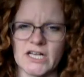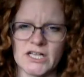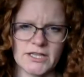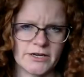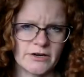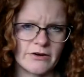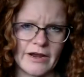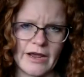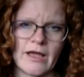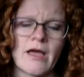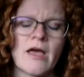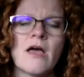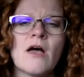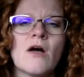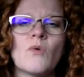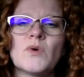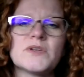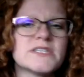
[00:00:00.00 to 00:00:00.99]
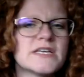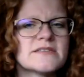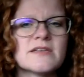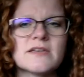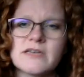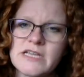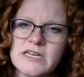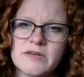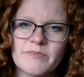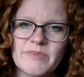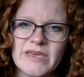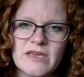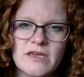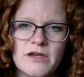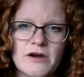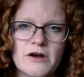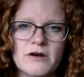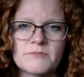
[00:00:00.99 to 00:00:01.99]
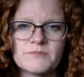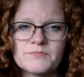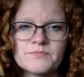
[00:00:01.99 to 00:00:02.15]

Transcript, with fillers: clearing what doesn't need to be here